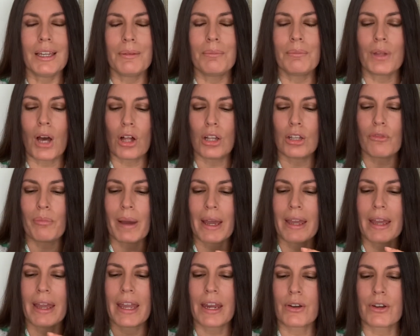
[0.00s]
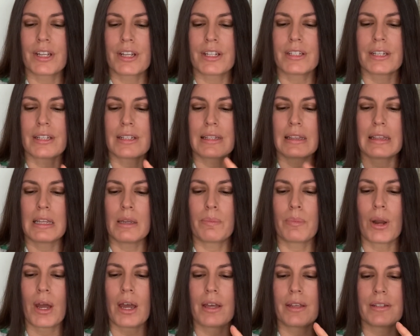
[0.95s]
all of my Aries,
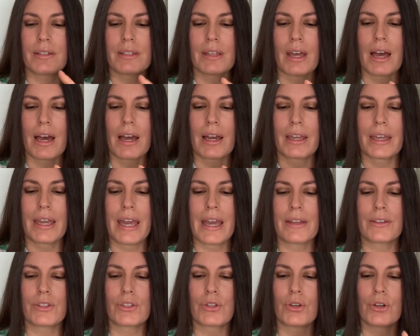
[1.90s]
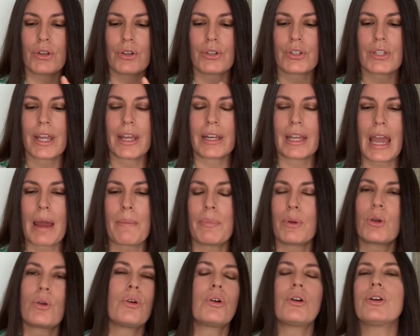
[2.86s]
Libras, Cancers, and
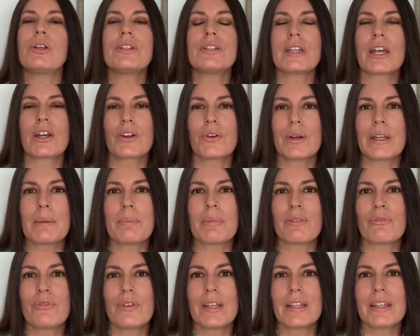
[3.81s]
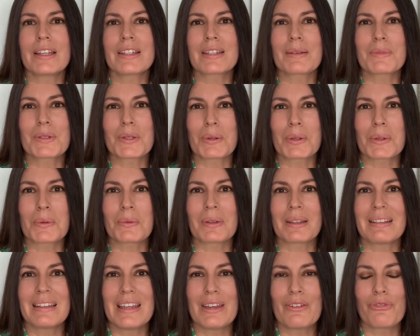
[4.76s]
Capricorns are going to be feeling some sort of
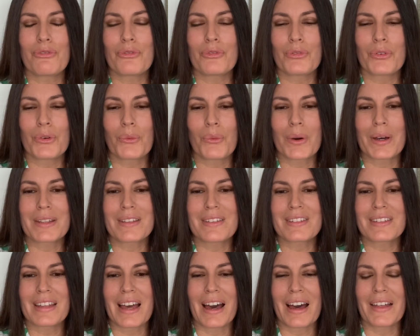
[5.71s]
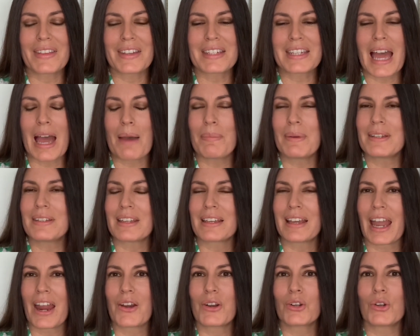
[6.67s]
relief once this happens
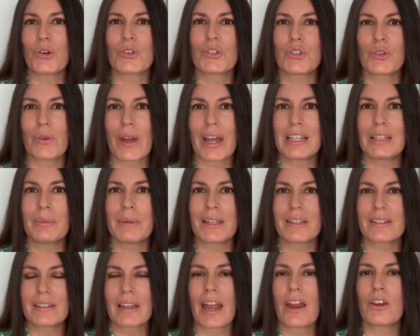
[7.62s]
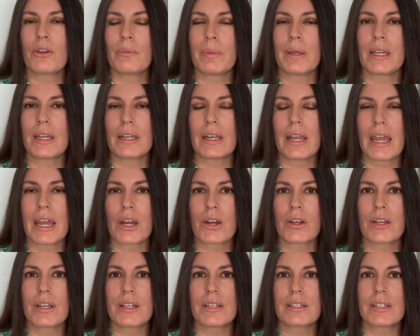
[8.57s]
and Chiron goes direct, because Chiron being in
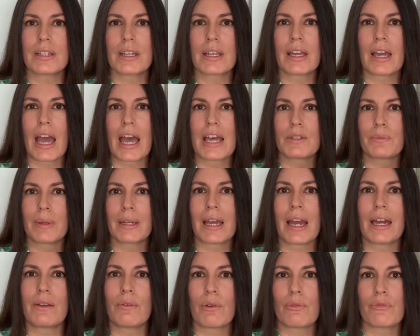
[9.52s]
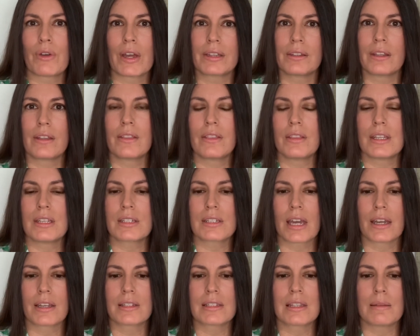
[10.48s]
Aries, it has been kind of affecting these
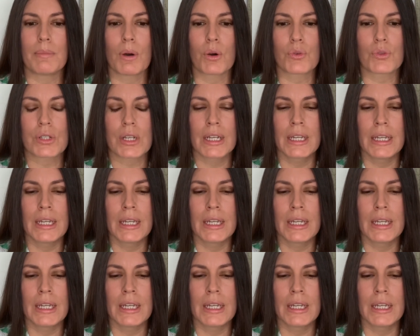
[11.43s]
signs the most.